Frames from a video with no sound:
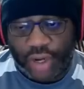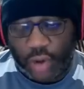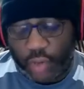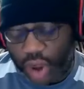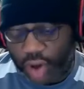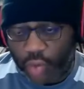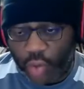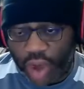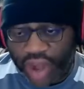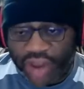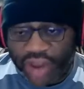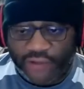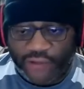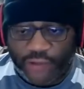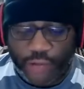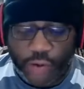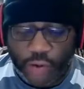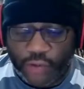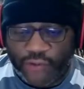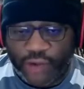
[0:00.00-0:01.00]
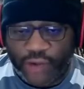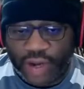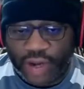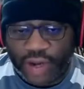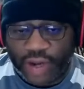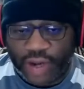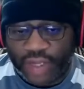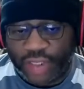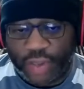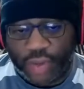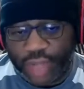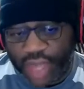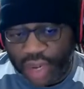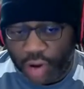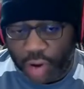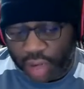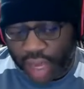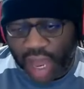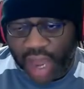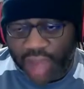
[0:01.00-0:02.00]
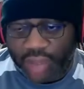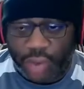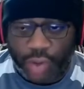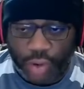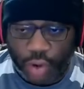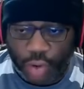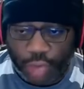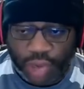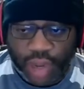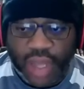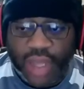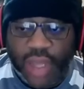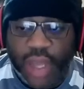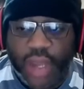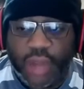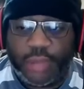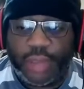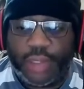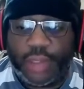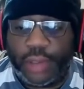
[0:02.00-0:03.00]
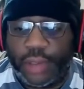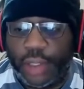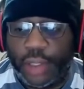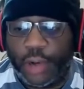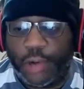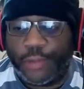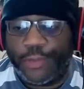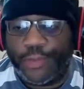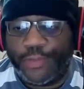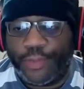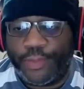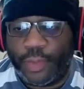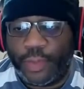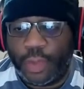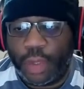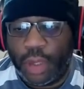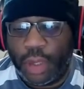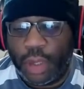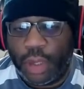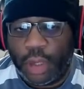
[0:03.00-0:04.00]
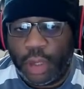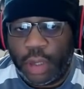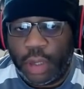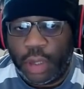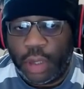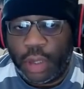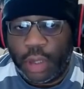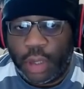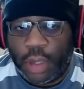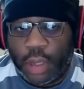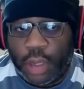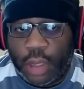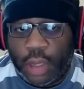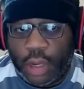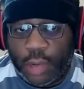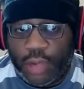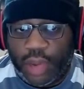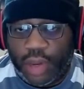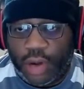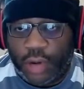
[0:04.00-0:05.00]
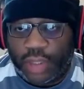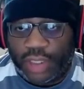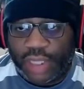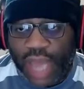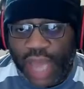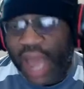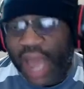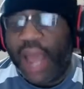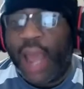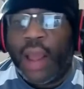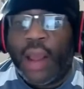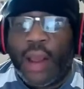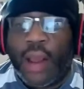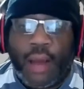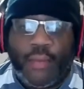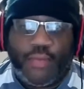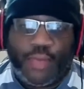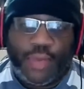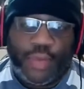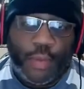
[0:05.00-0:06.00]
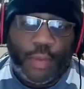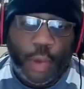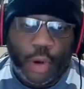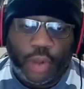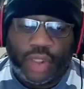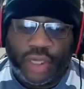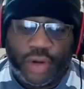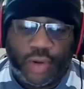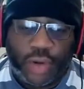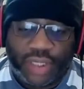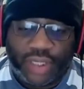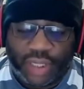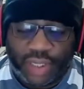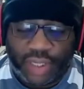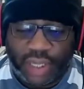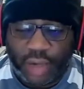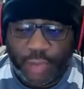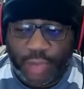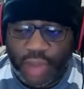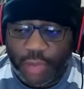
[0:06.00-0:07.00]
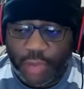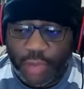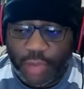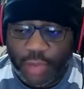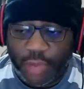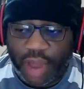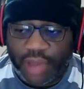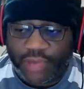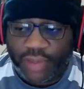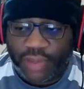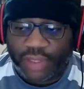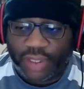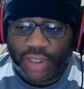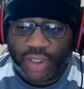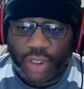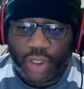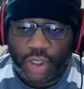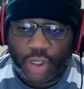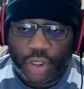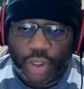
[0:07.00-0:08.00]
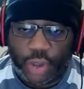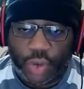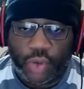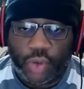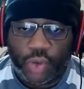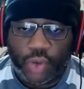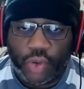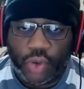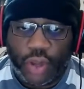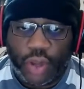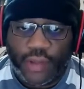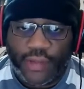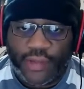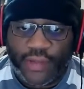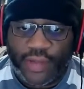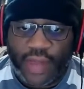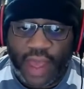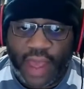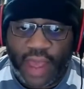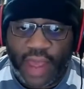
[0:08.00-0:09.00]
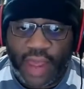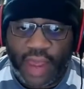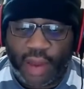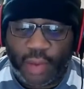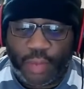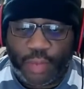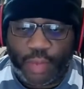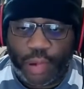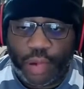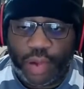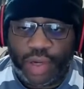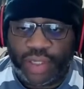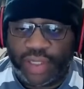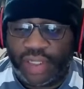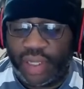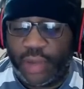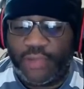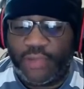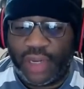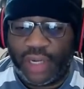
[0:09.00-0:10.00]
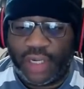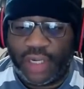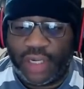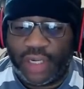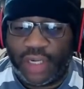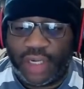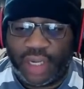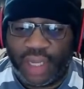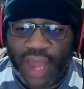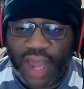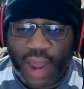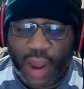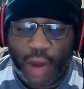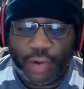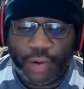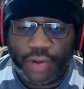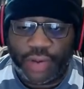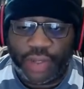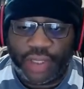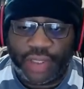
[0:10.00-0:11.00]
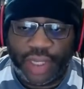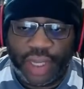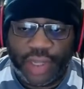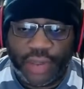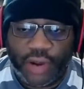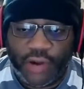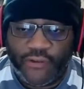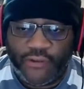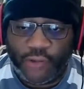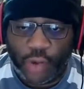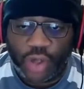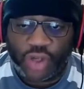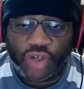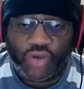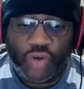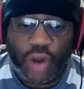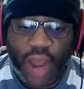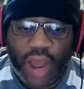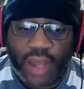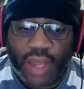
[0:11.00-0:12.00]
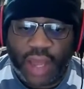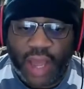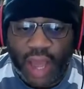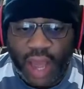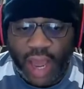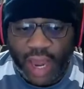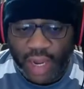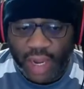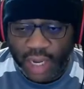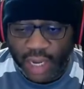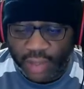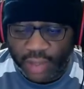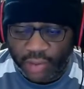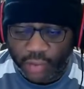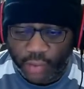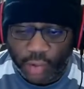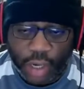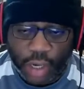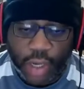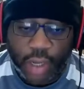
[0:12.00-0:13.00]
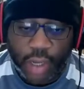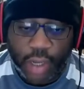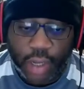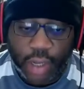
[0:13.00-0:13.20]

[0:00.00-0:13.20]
around waiting for your friends to get online to go play games. So, be interesting. The most interesting thing to me about this is, do they put something to counter this in their voice track at E3?